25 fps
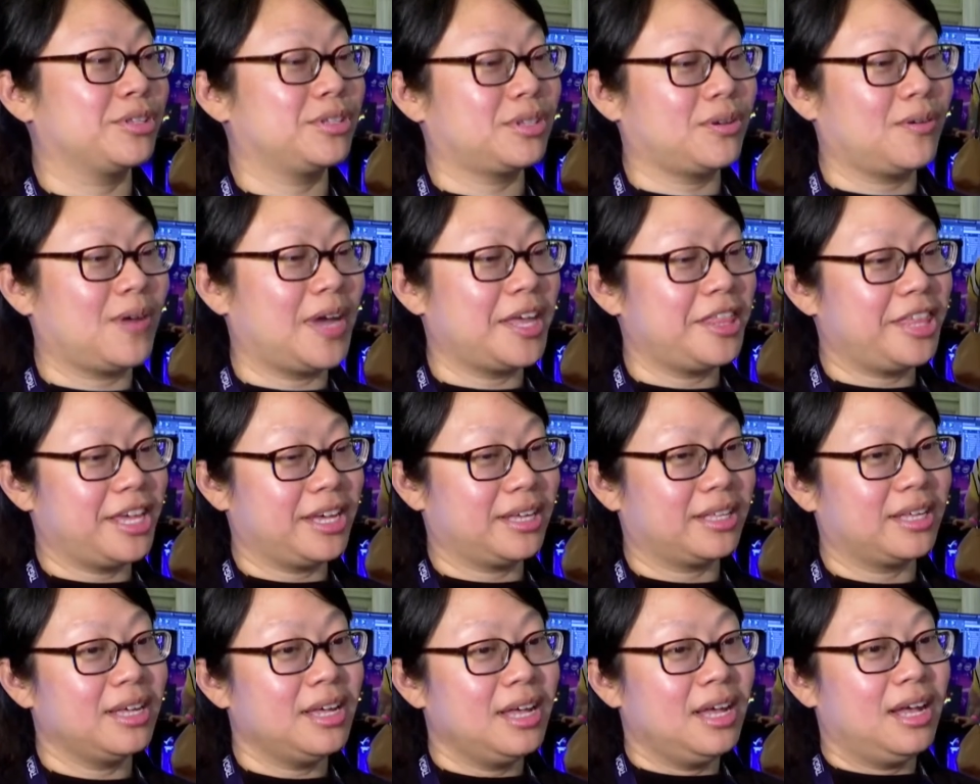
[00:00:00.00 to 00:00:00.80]
So I think
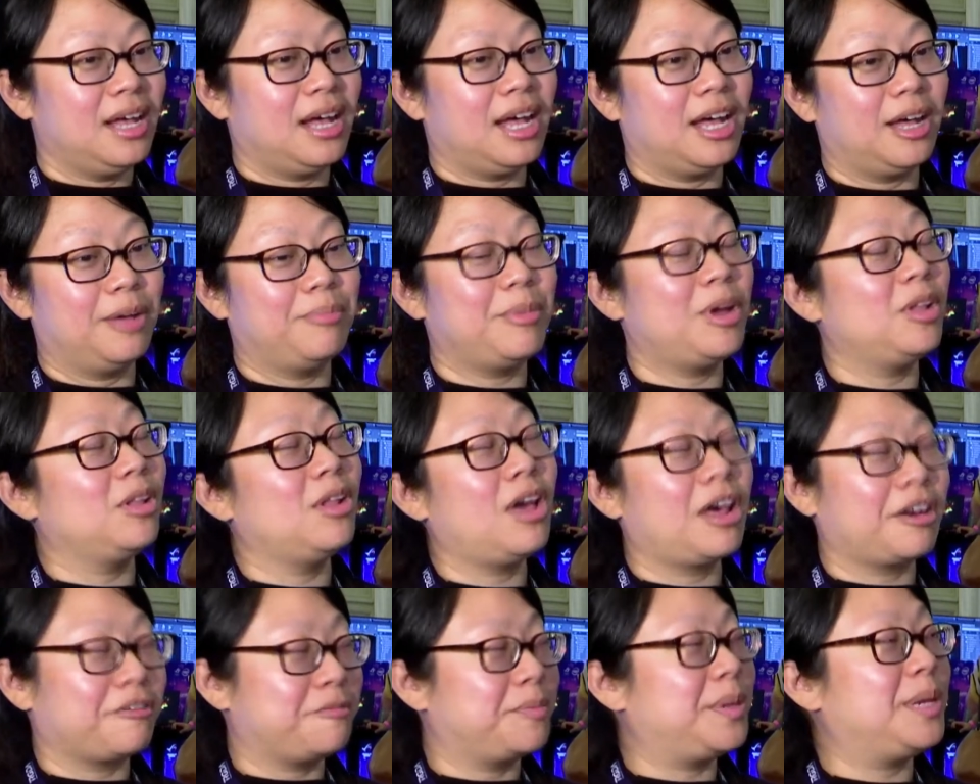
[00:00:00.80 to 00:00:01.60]
a
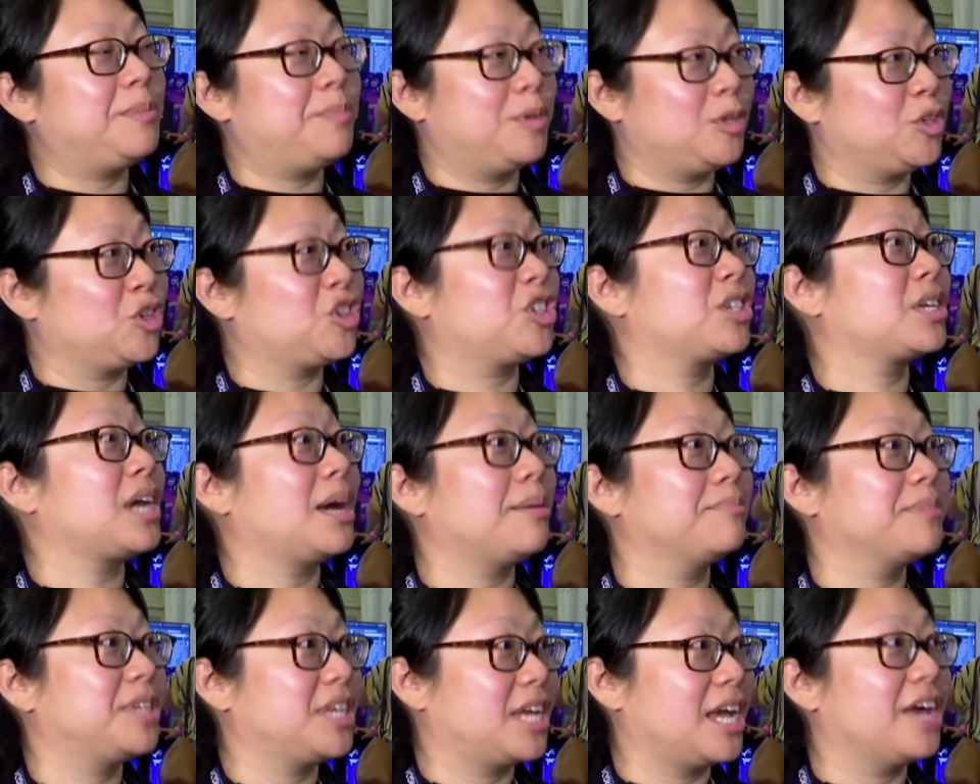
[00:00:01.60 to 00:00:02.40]
lot of people just
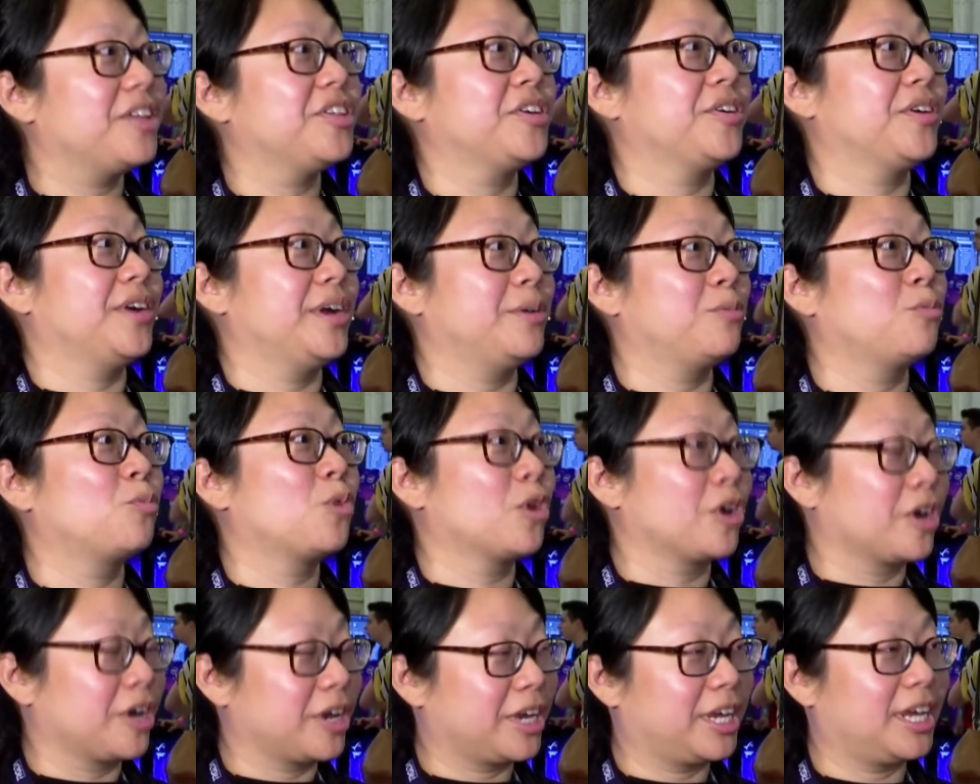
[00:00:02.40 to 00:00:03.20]
come together and
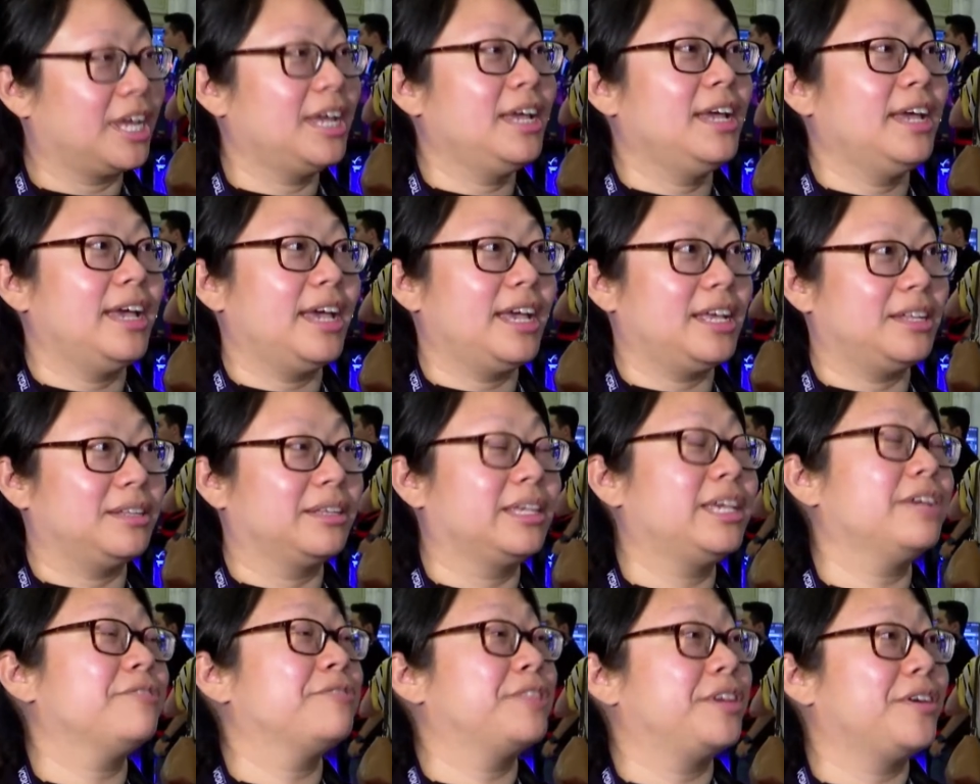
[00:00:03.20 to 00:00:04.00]
work and
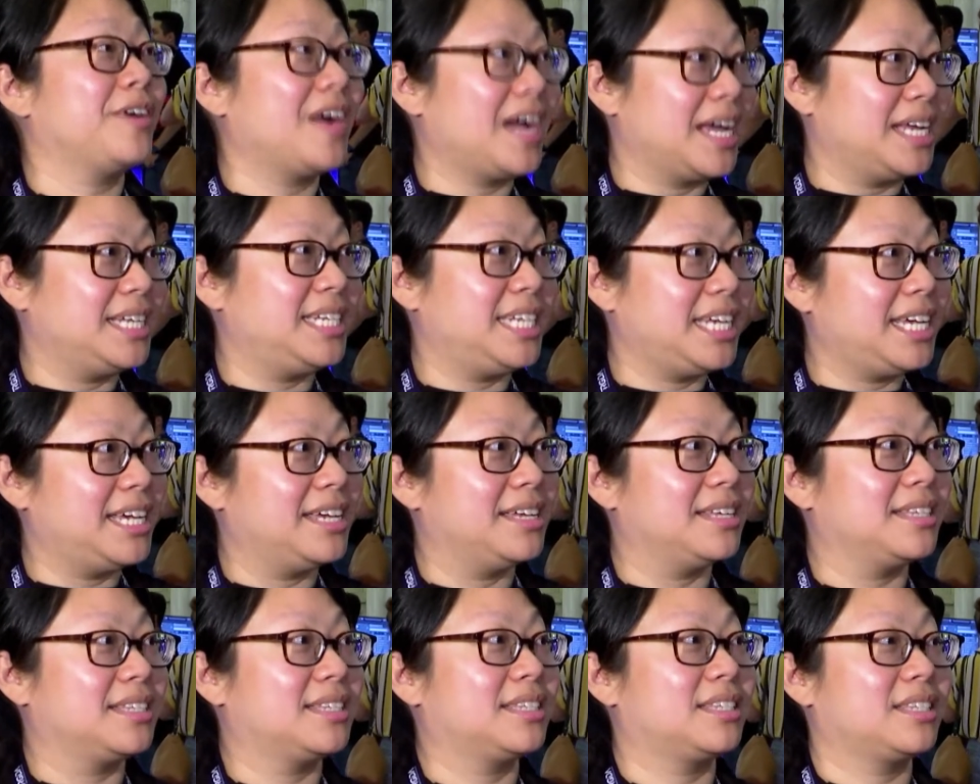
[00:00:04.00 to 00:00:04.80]
give their
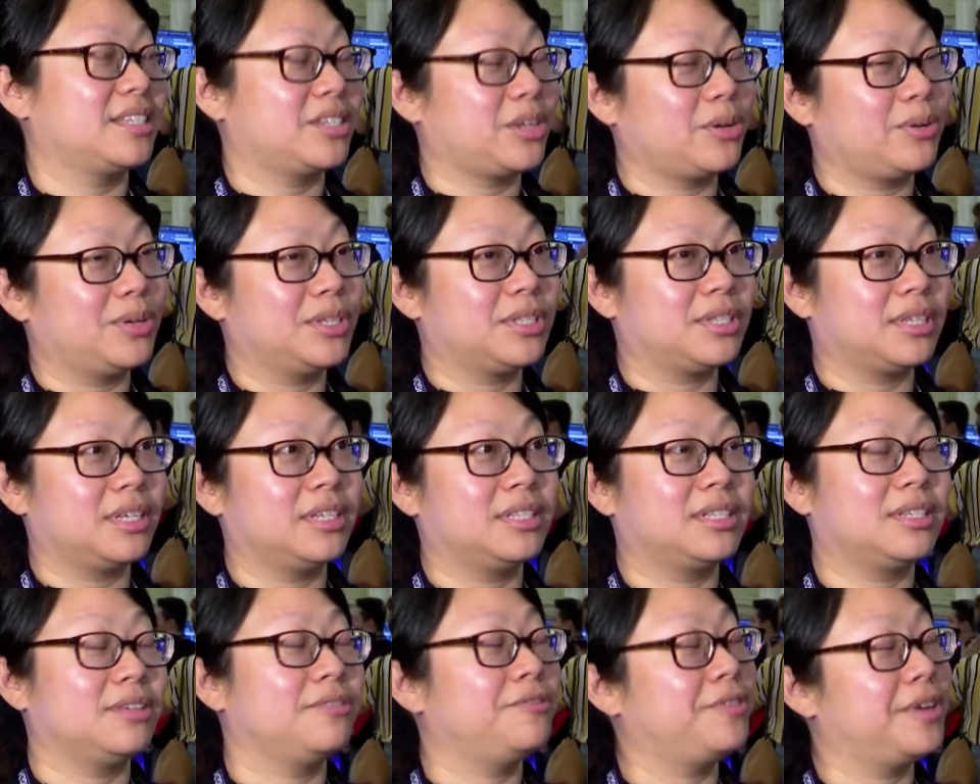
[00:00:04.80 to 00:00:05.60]
ideas. So
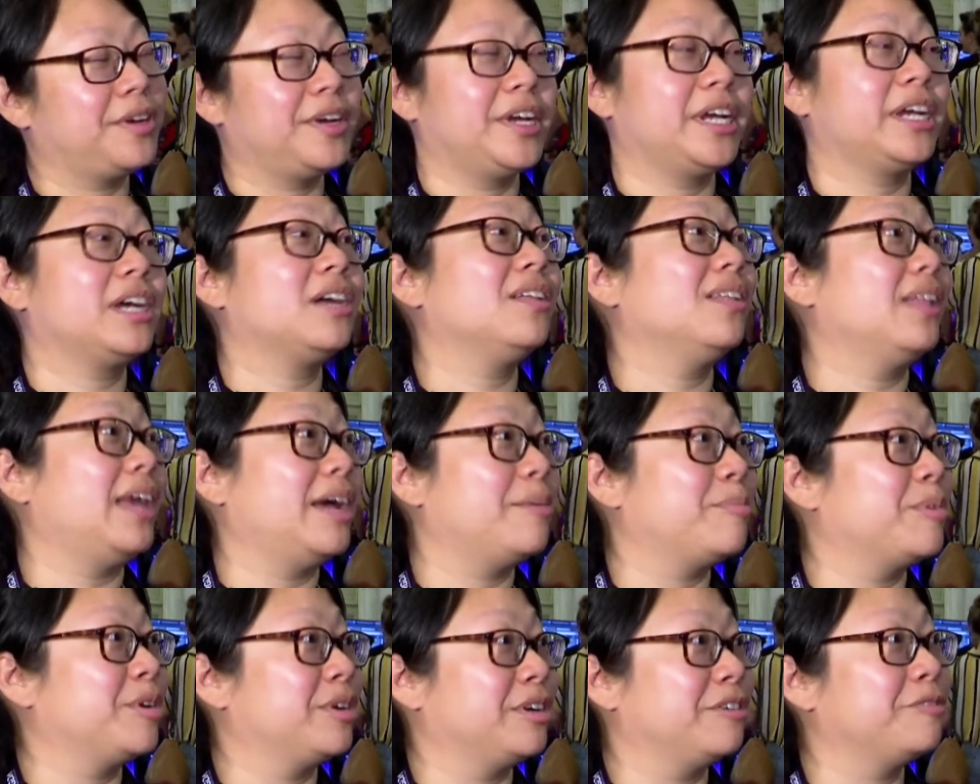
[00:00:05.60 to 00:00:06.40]
it's a very
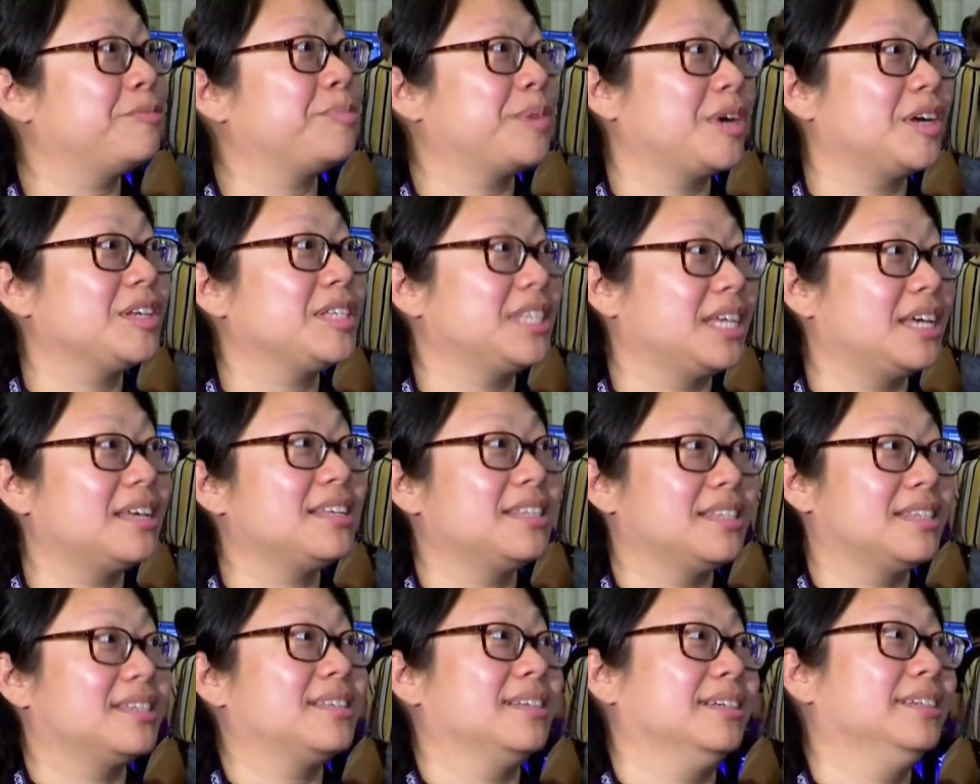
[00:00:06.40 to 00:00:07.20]
collaborative
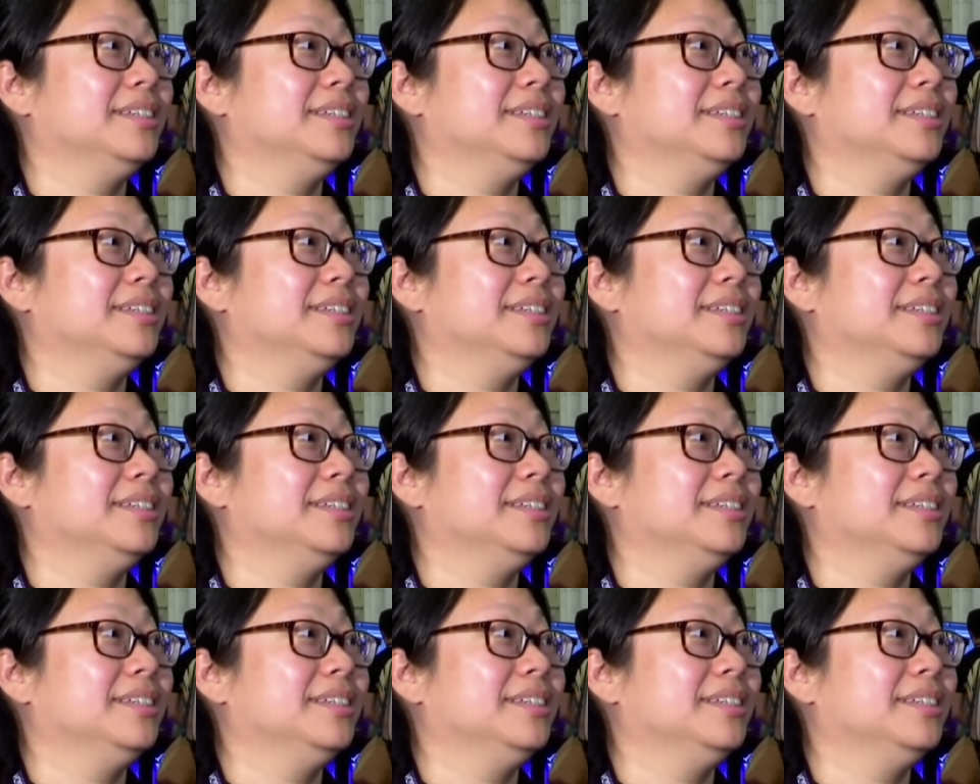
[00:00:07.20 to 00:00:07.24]
process.